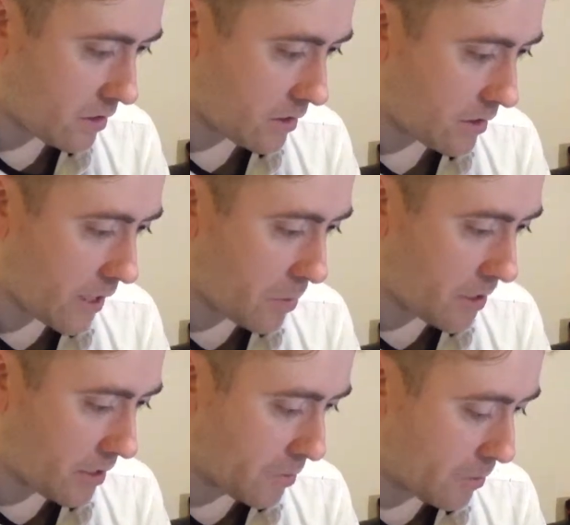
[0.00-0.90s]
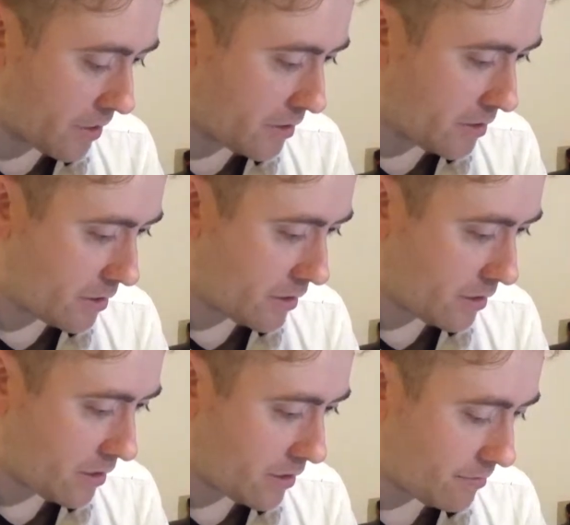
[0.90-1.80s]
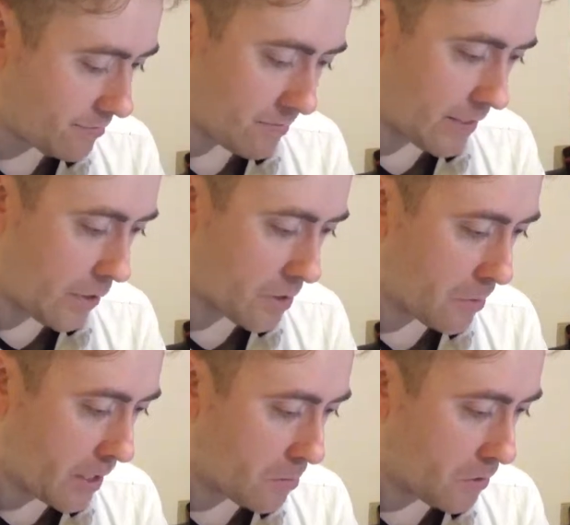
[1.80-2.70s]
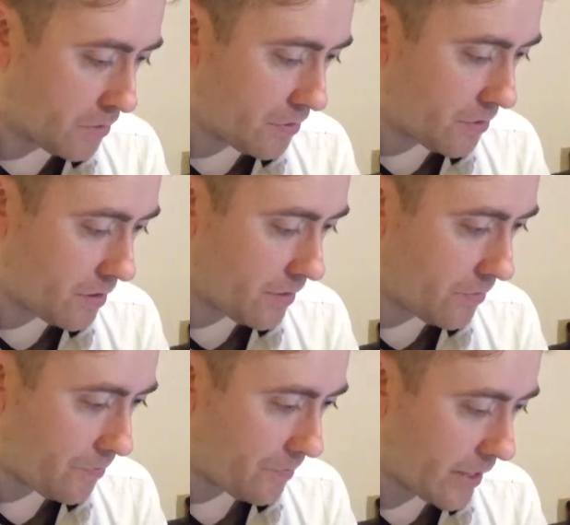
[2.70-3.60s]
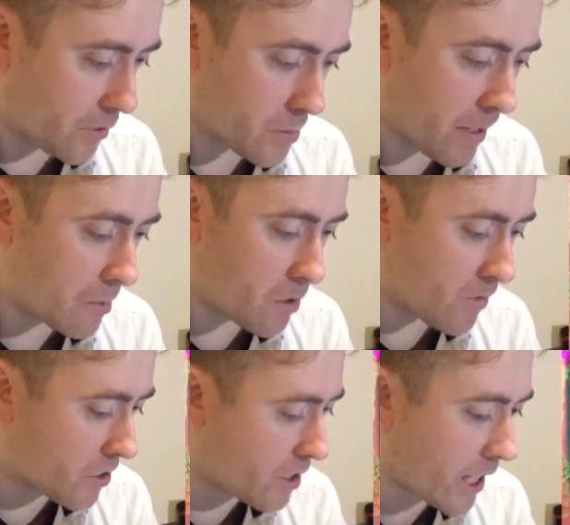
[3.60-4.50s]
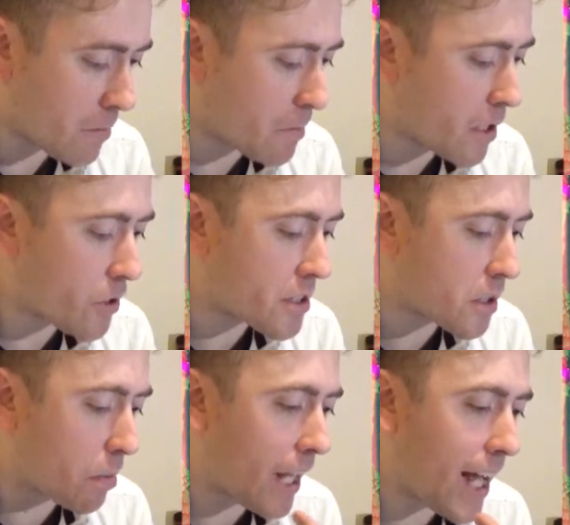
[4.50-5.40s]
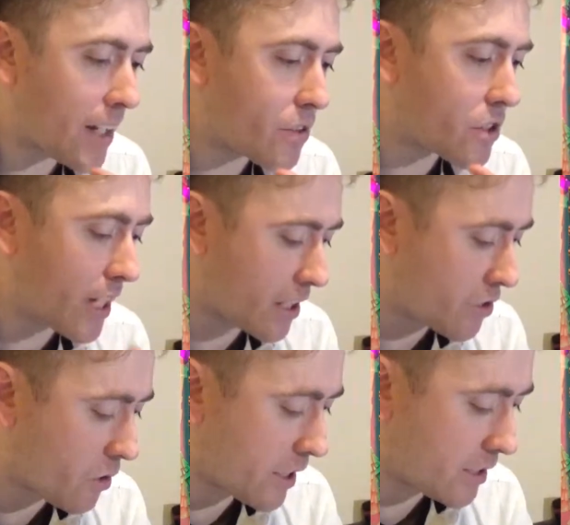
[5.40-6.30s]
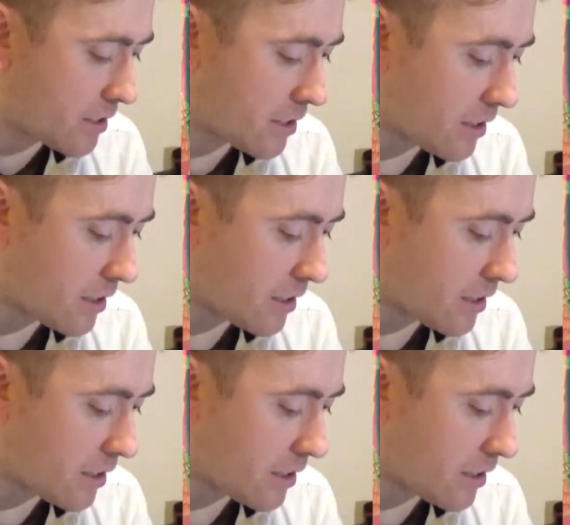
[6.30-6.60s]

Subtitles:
Now I'm sending the prince. That was a bad move. That was a bad move. I should have kept my original plan of just sending shorties.